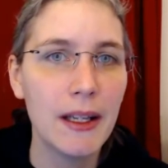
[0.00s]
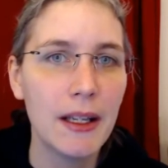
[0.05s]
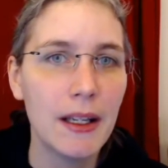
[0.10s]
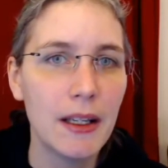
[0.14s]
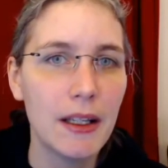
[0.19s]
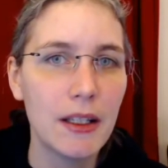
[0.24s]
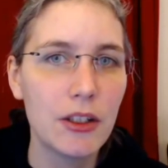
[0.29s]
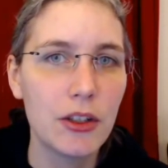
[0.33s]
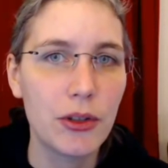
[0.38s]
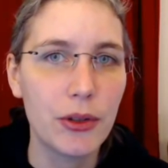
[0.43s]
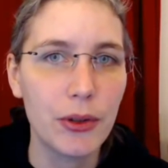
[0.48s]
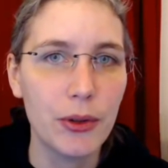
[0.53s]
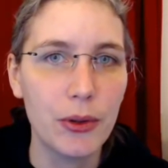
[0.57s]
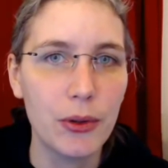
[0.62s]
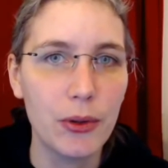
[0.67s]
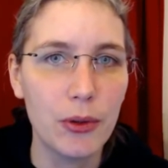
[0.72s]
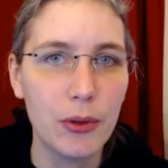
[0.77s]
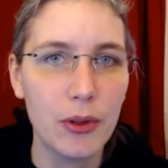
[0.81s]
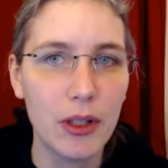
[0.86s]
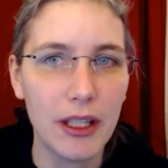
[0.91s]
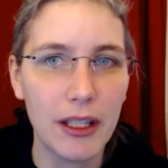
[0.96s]

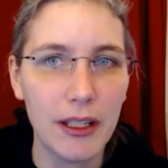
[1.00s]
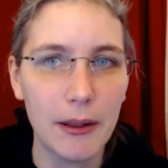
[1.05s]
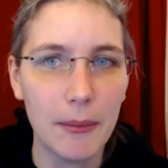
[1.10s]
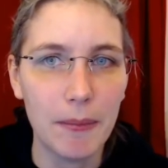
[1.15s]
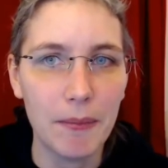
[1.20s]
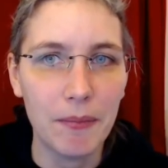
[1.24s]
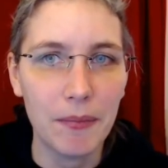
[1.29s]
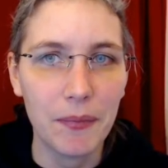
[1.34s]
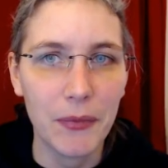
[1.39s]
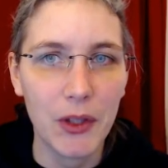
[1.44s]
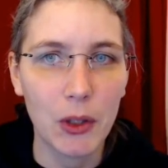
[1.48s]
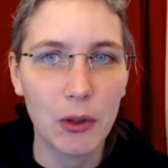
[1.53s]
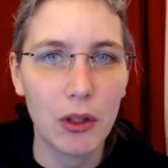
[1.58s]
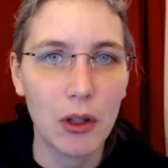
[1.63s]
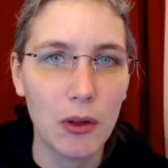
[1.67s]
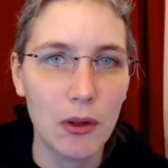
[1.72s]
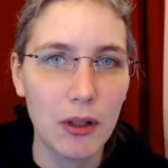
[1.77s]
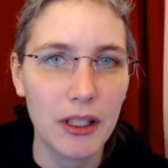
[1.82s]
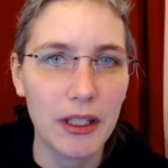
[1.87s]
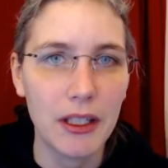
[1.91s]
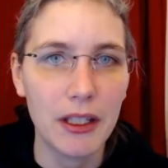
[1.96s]
to um, not
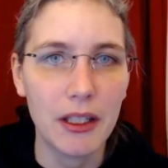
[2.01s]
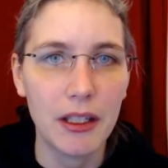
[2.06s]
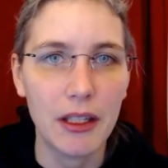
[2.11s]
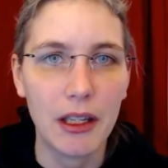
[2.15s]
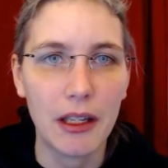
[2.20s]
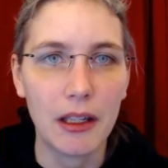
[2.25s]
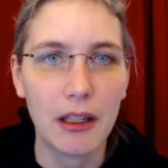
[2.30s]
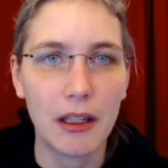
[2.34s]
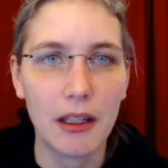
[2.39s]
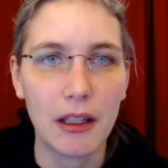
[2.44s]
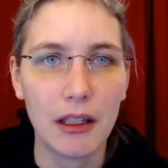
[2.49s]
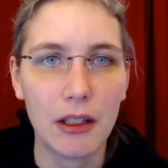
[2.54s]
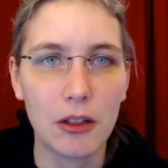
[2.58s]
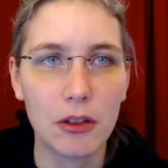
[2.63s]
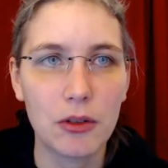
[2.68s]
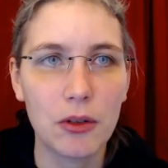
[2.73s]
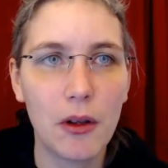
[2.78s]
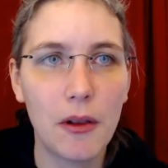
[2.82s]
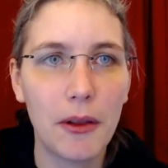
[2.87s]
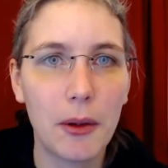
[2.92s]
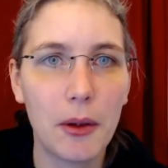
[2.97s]
only uh,
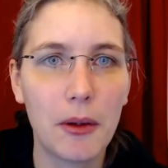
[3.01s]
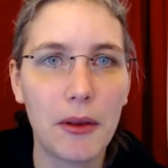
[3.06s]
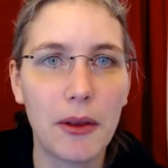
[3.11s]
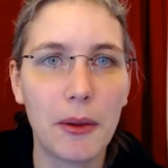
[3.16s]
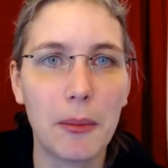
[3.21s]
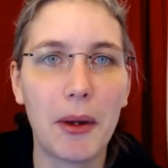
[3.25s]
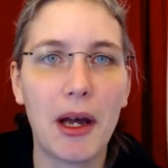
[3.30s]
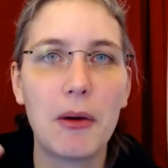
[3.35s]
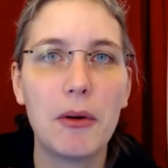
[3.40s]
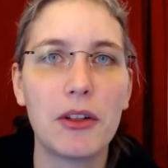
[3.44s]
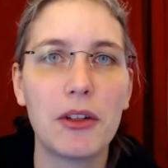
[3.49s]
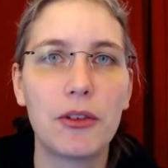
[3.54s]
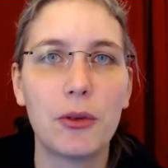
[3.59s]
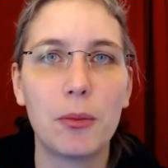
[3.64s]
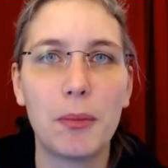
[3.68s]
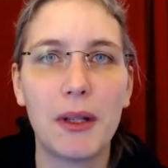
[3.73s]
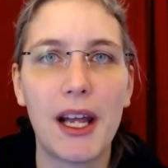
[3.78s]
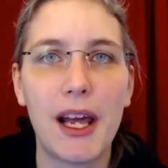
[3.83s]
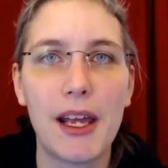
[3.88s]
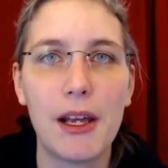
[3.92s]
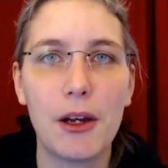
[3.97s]
control the, the power
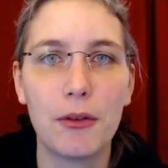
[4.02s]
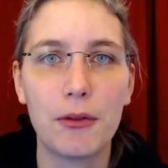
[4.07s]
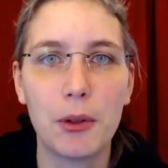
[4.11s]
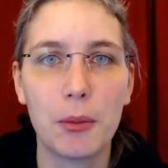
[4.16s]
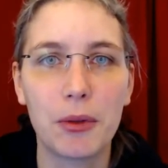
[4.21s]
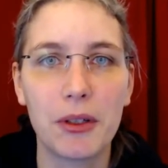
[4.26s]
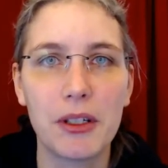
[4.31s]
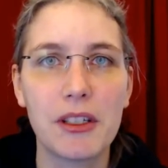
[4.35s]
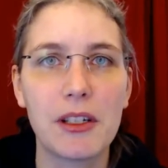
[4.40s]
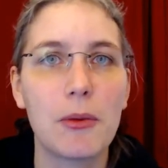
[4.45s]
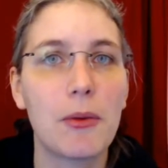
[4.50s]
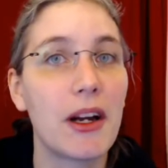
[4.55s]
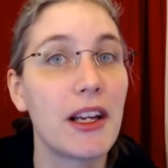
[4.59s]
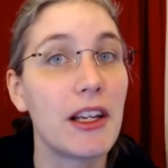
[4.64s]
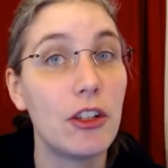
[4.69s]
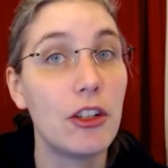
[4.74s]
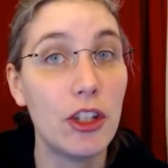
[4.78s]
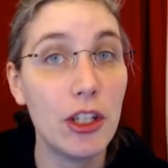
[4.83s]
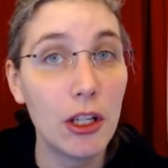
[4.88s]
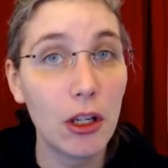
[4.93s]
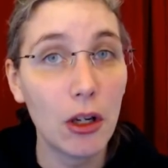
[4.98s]
supply of your printer via
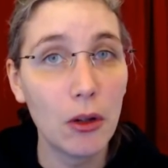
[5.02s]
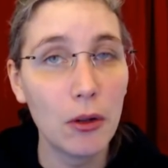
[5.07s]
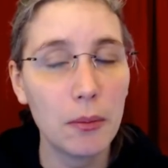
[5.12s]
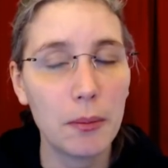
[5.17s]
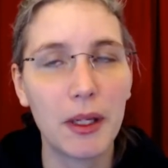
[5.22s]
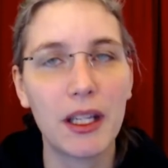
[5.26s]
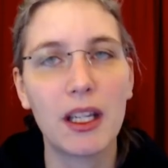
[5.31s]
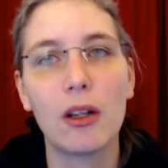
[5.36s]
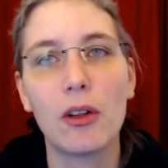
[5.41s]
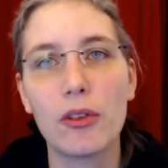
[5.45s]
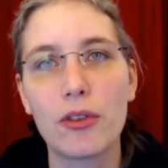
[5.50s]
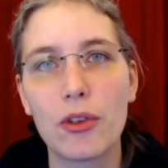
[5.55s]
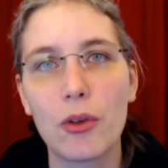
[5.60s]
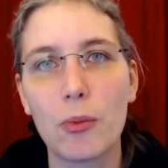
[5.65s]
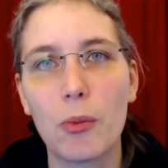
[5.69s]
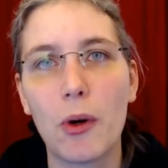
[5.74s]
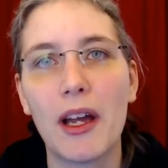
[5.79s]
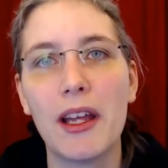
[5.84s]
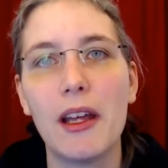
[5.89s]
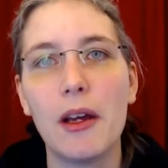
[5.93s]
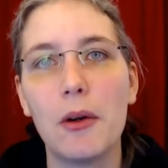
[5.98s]
G-code, but also
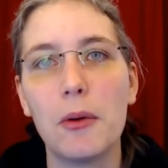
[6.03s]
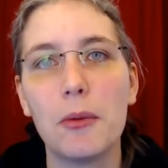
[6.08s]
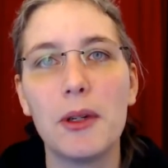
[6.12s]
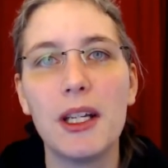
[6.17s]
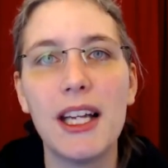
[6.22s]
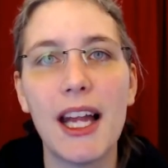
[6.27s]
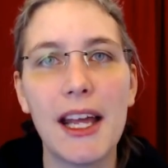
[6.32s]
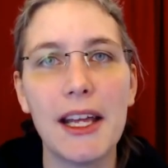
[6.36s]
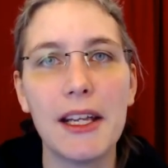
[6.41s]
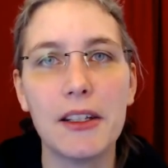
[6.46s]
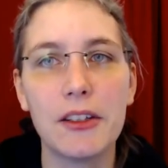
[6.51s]
via relay.